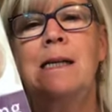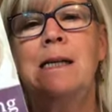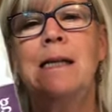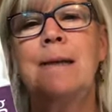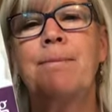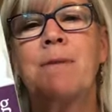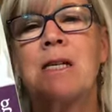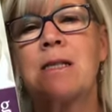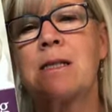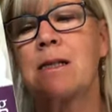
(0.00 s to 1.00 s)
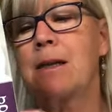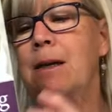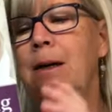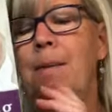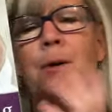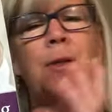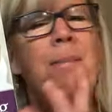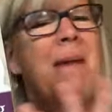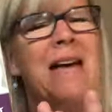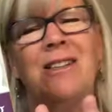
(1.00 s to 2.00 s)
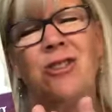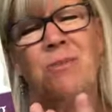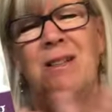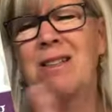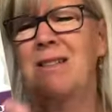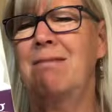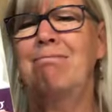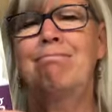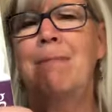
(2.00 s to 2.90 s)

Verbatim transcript: because um, uh, about the management and